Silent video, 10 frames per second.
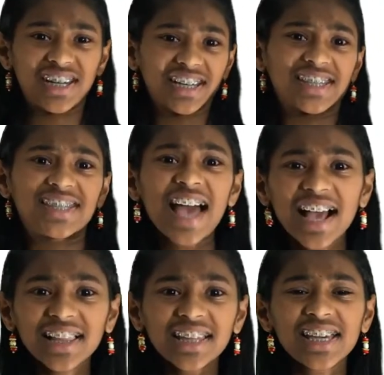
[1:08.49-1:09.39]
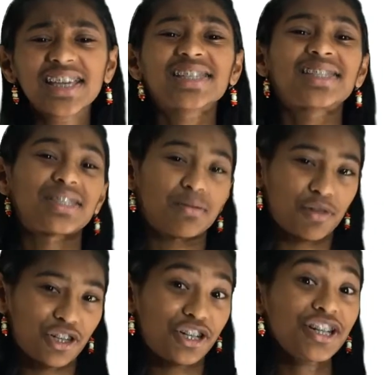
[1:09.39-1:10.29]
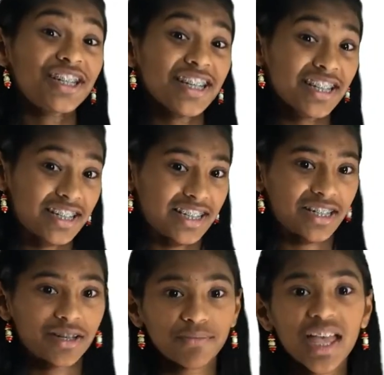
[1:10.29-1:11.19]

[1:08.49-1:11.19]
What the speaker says: exactly similar technique.